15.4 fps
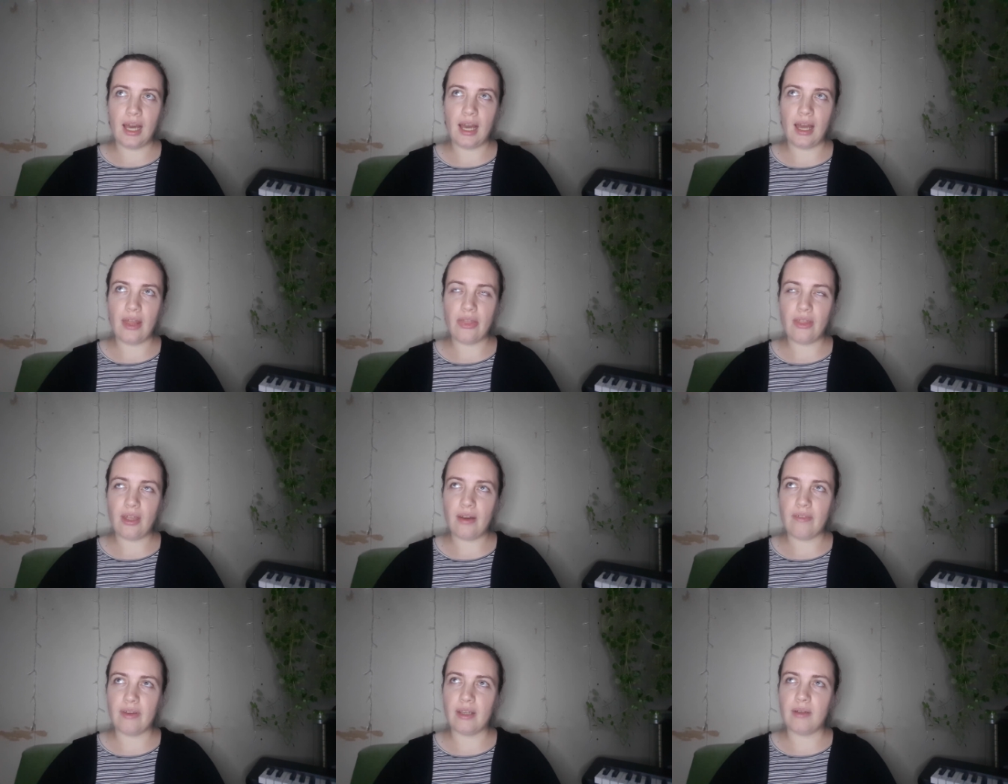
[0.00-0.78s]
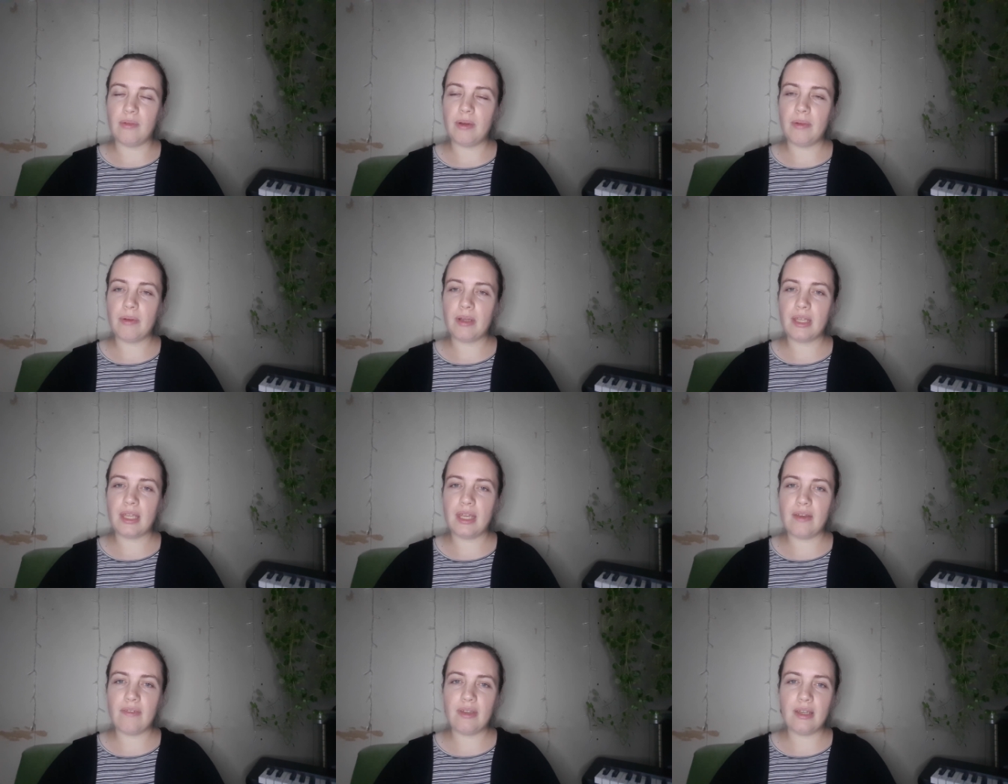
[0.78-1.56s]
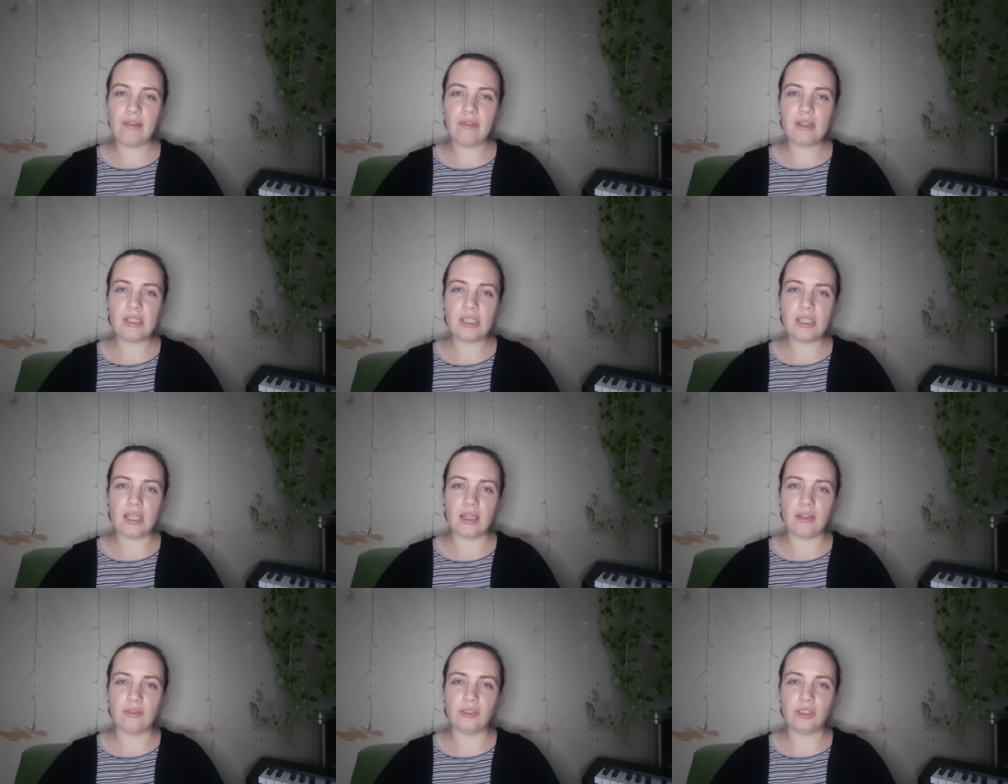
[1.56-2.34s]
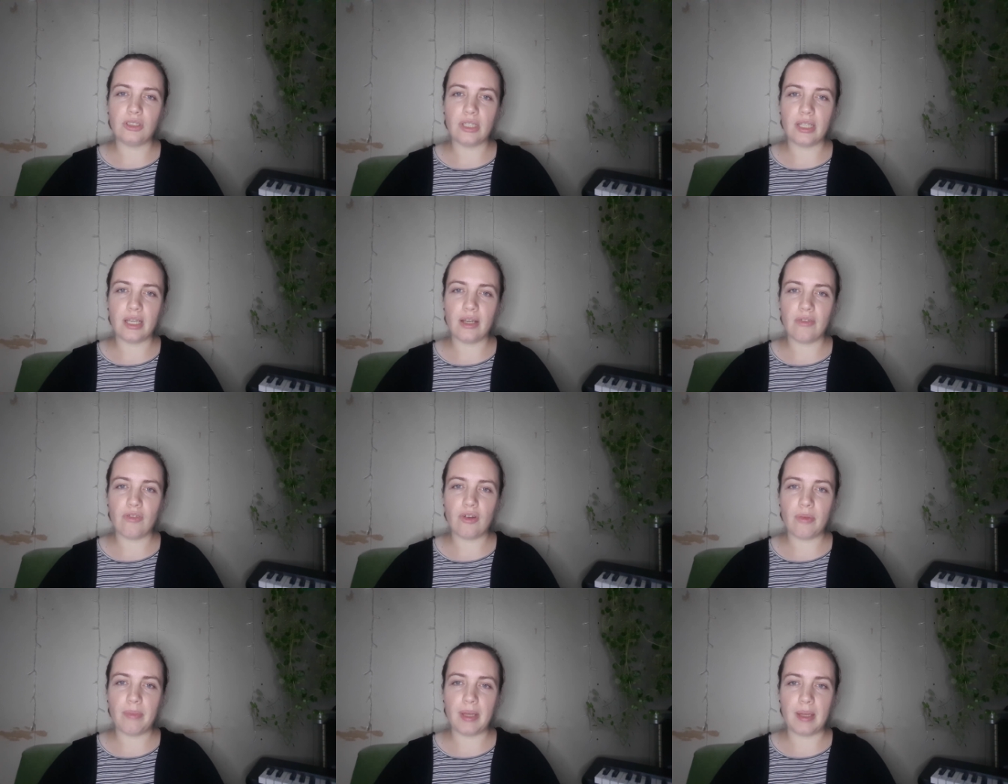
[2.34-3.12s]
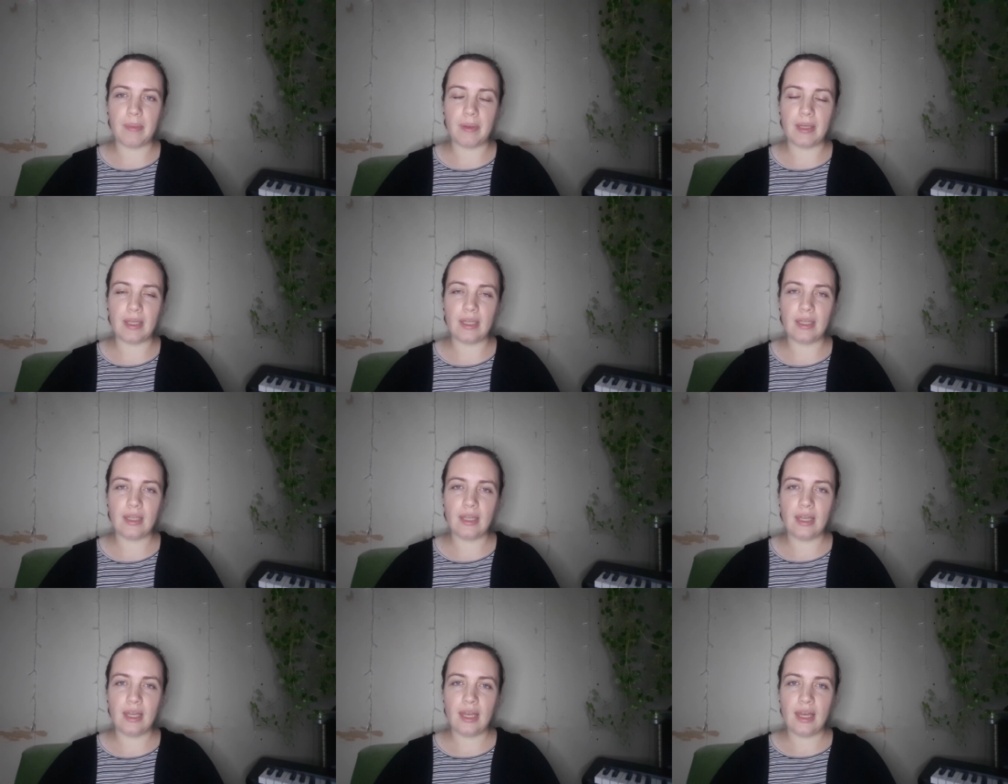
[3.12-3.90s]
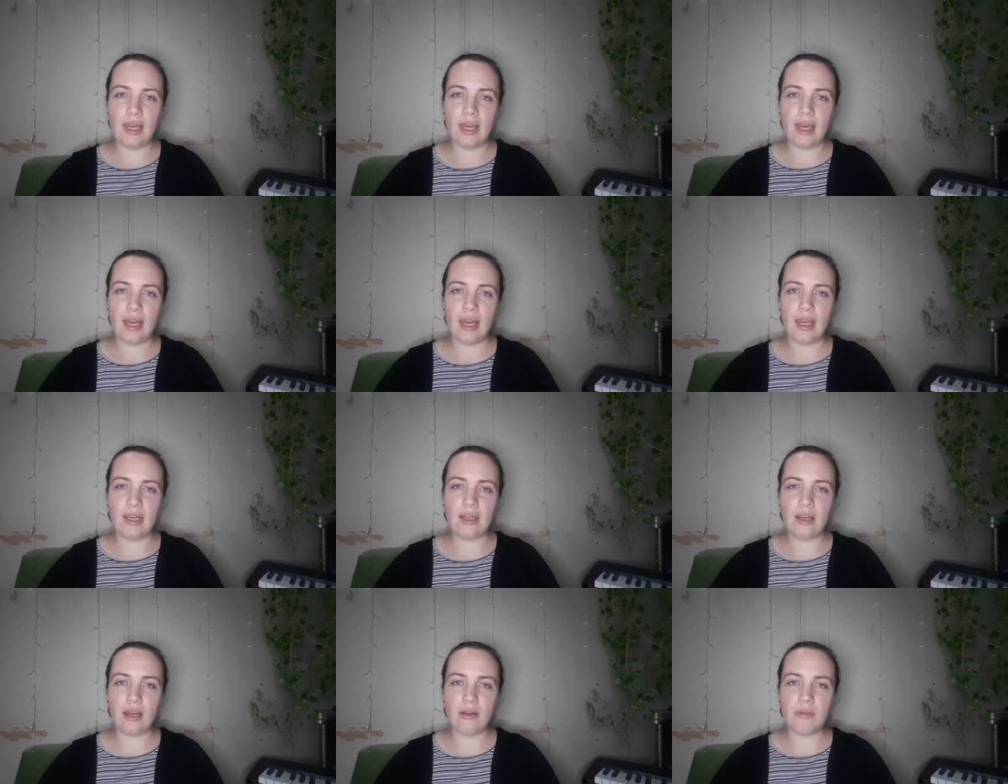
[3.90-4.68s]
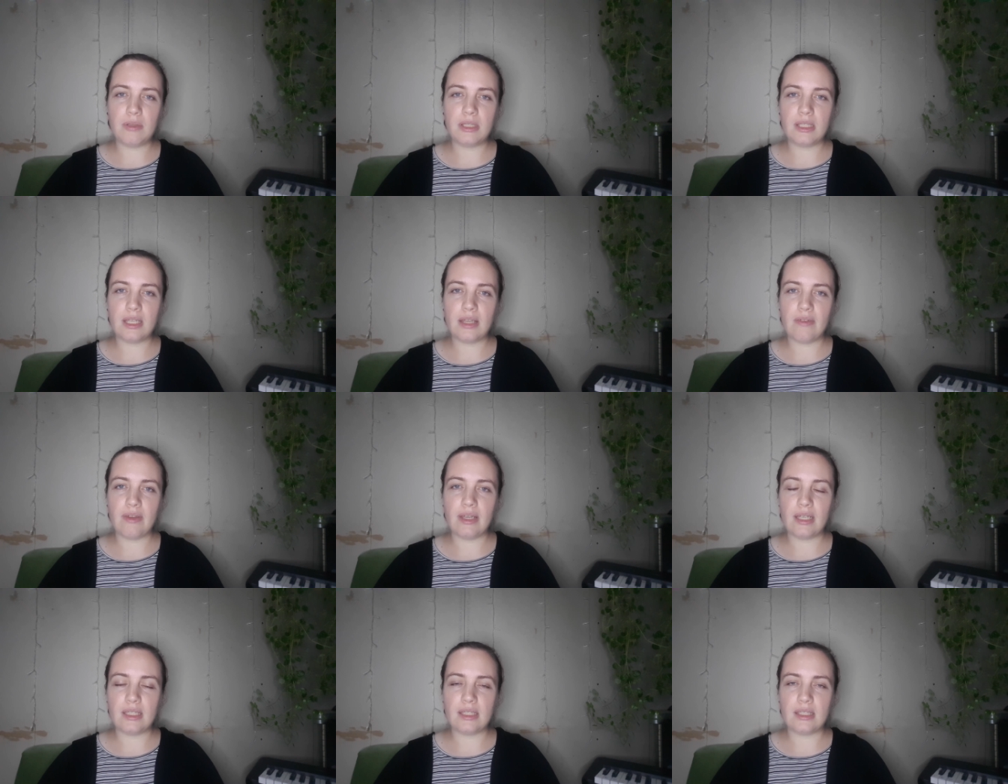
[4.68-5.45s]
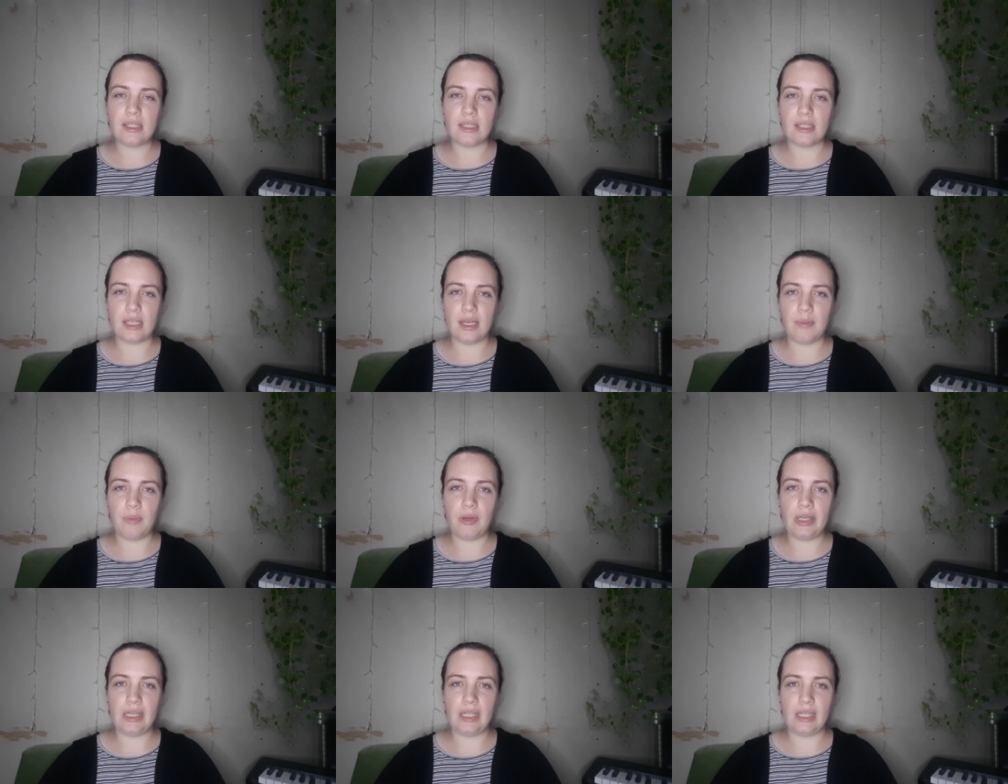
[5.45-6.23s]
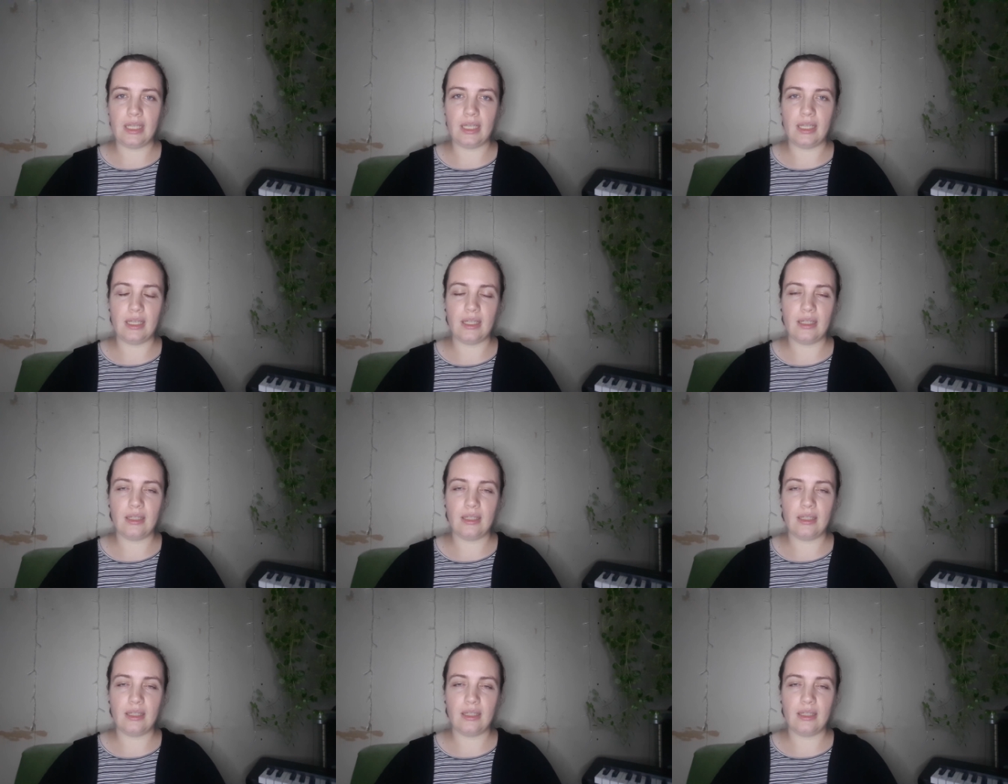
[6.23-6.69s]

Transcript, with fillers: I thought of it. We were giving of ourselves to care for a baby and God was giving us the sleep we needed.